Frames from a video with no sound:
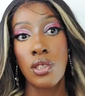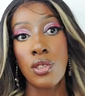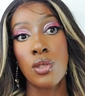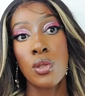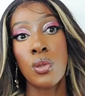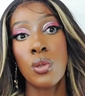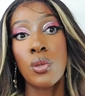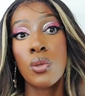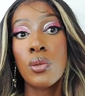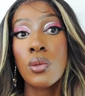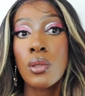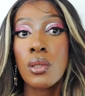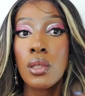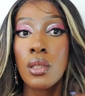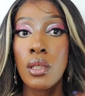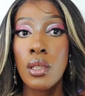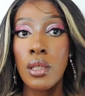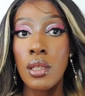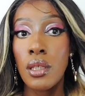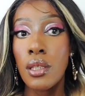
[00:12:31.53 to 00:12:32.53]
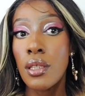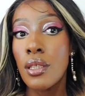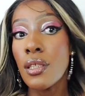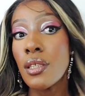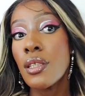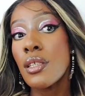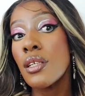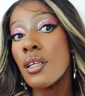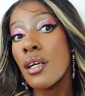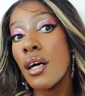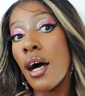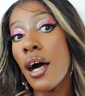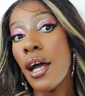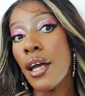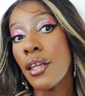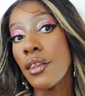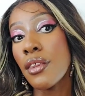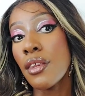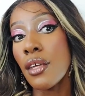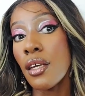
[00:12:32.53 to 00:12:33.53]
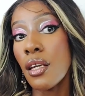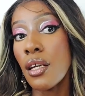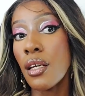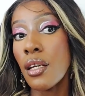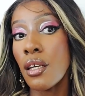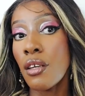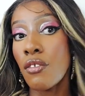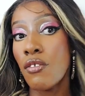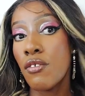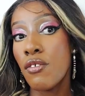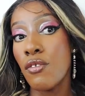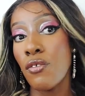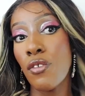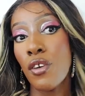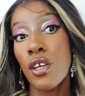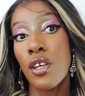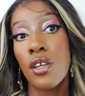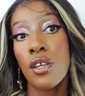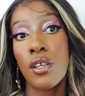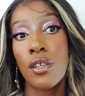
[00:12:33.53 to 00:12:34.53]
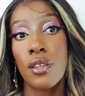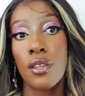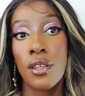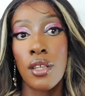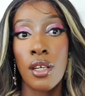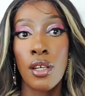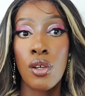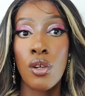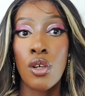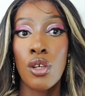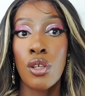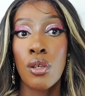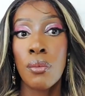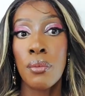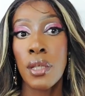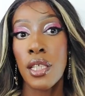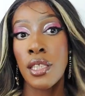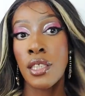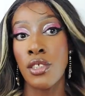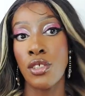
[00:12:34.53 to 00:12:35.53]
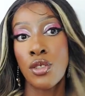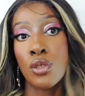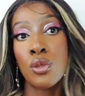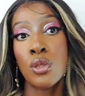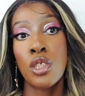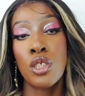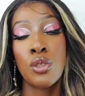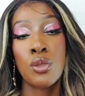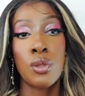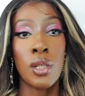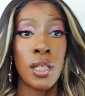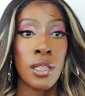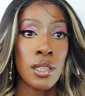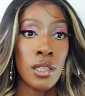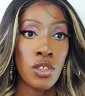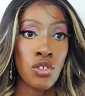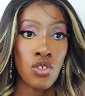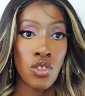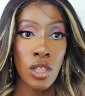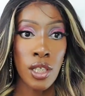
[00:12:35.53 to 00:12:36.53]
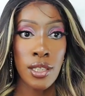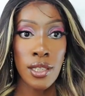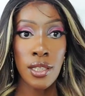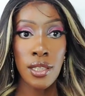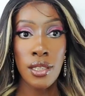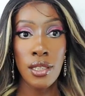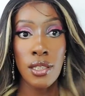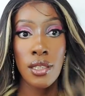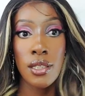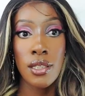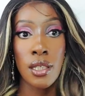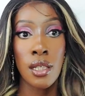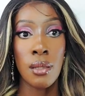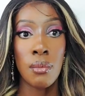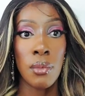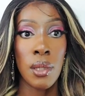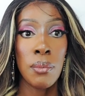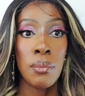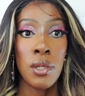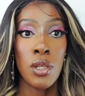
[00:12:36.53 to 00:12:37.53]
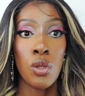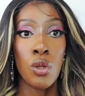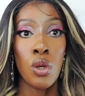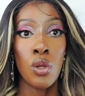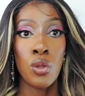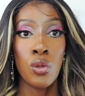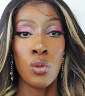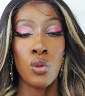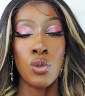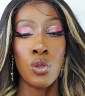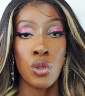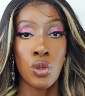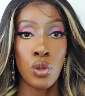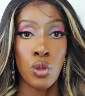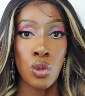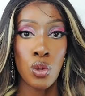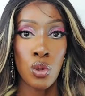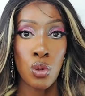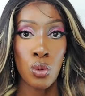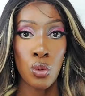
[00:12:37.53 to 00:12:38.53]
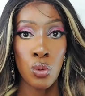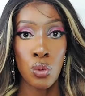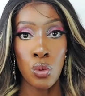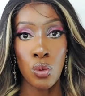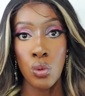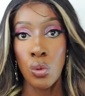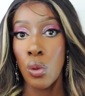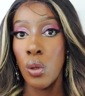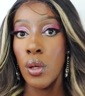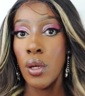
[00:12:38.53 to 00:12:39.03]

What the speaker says: So I think if the economy is doing you an injustice, and maybe you're used to